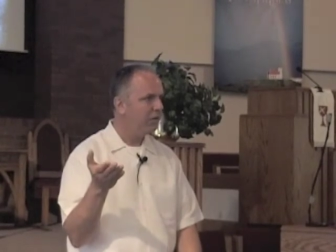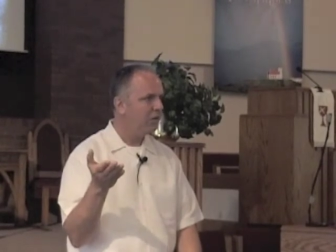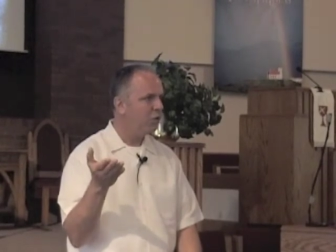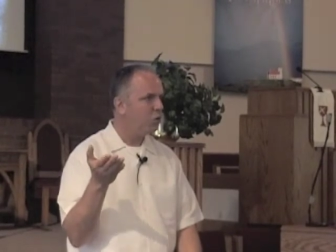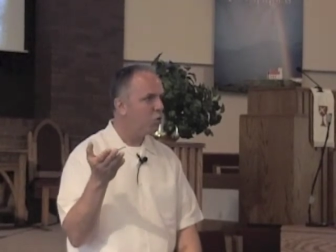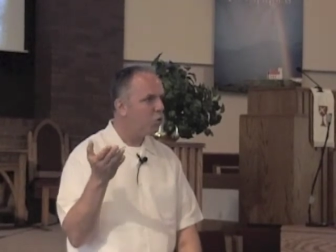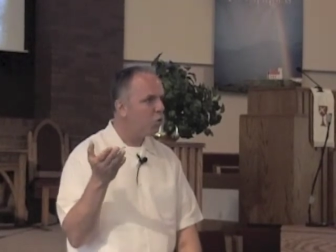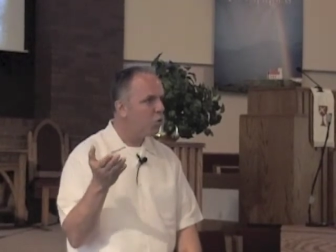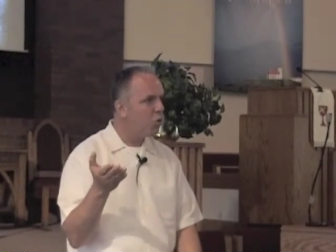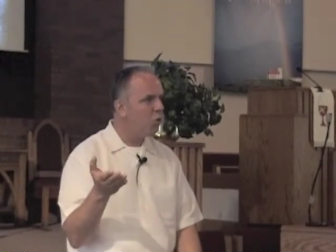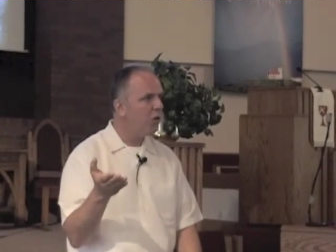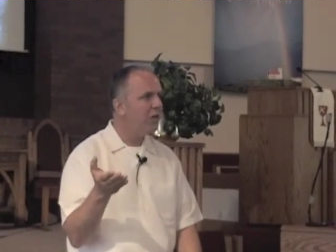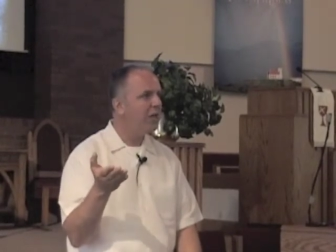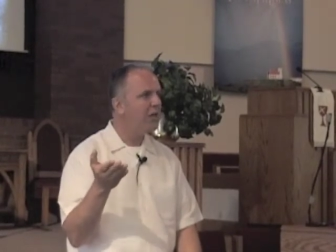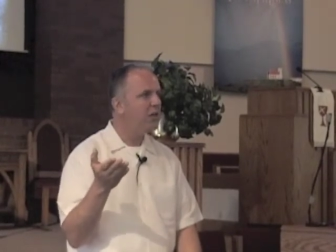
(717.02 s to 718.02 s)
to
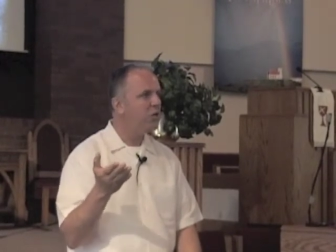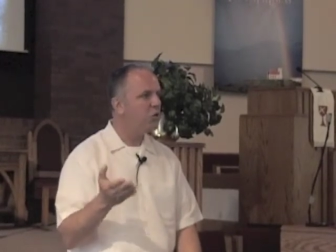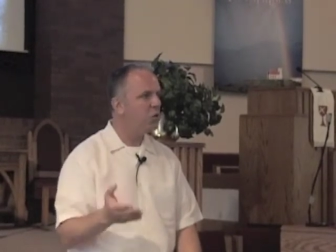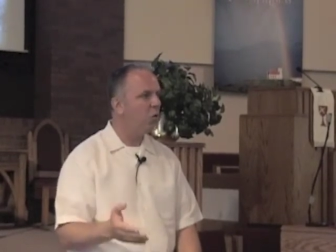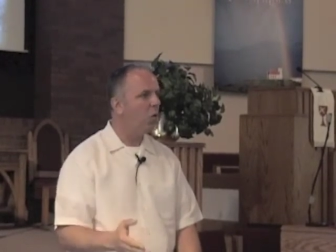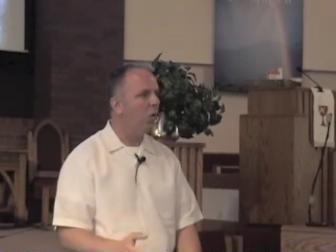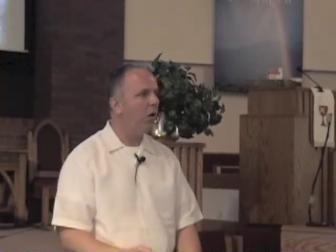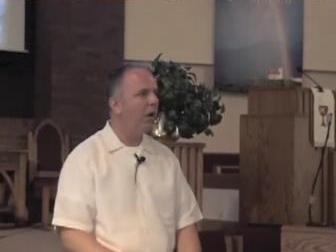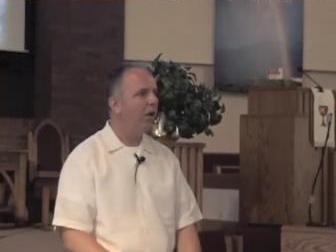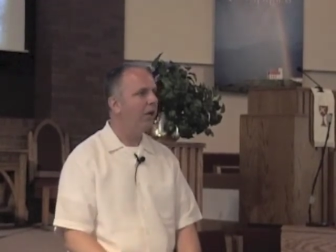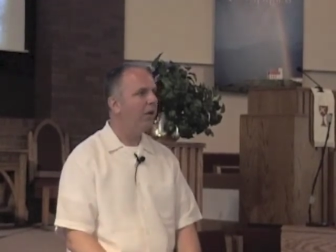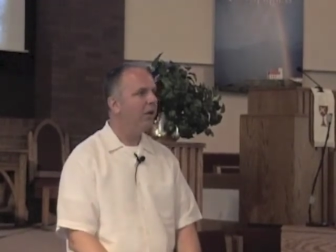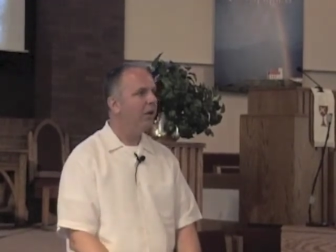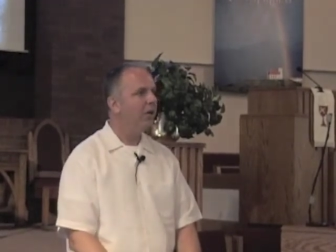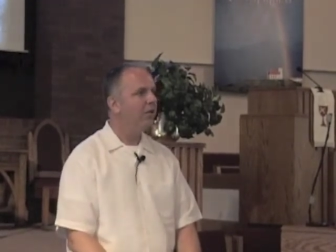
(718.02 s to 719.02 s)
truly enjoy
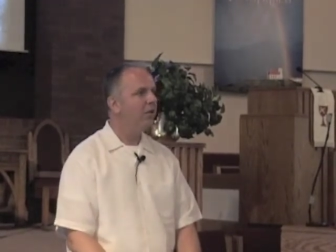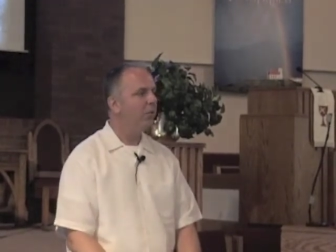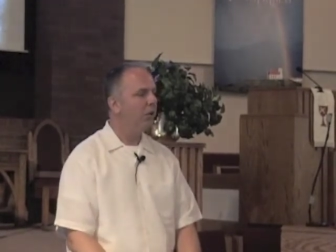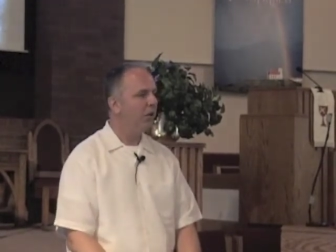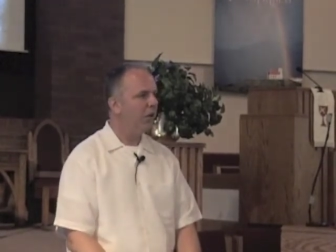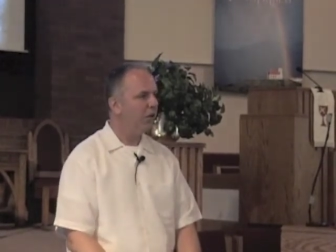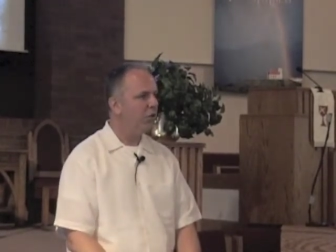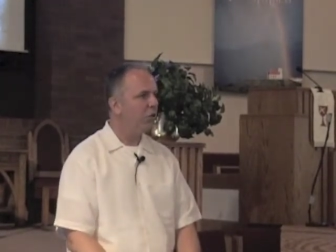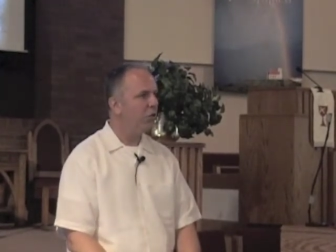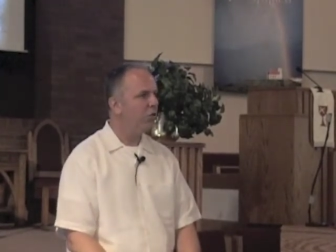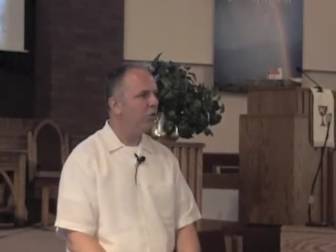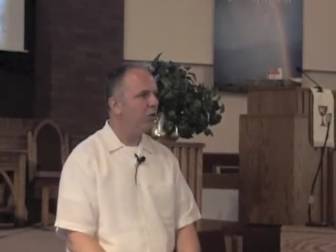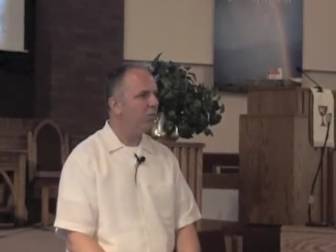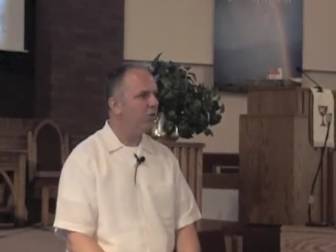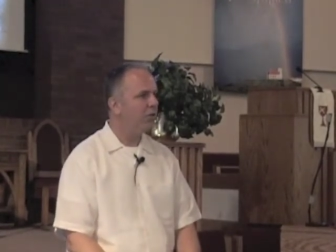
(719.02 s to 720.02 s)
the
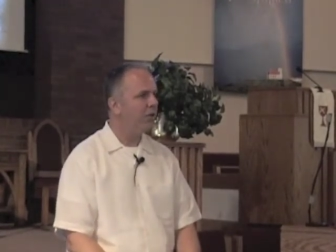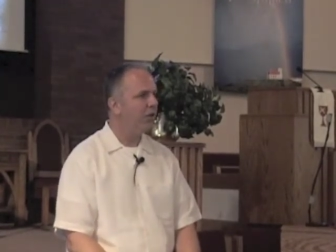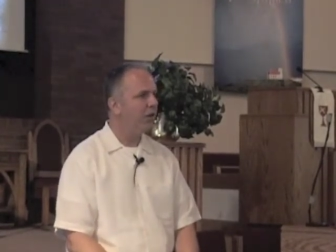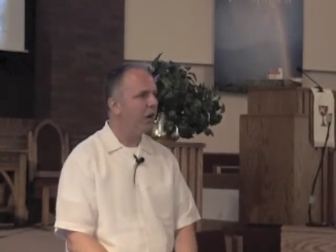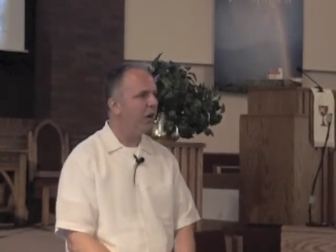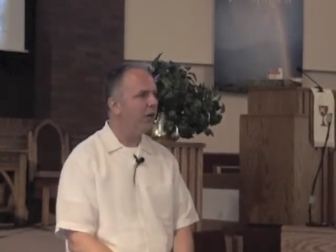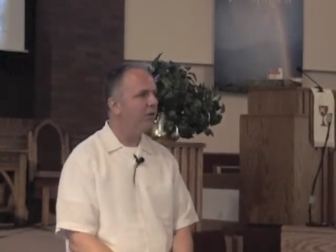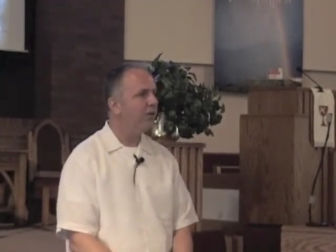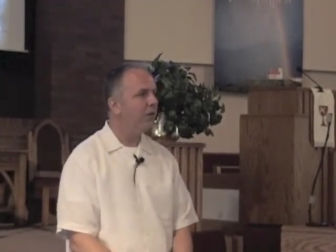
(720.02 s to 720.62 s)
relationships that God